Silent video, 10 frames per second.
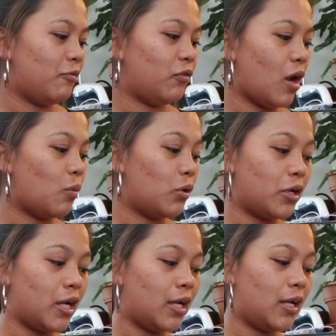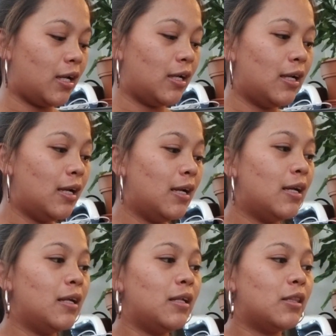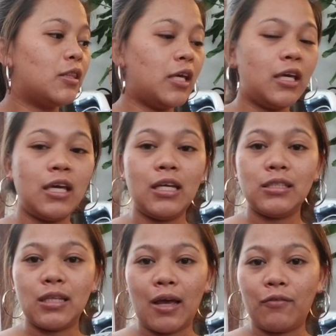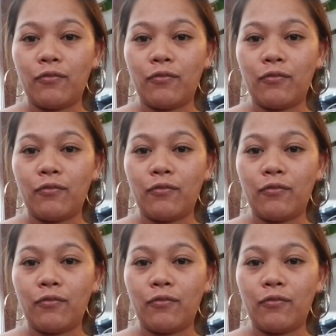flowering thingies, like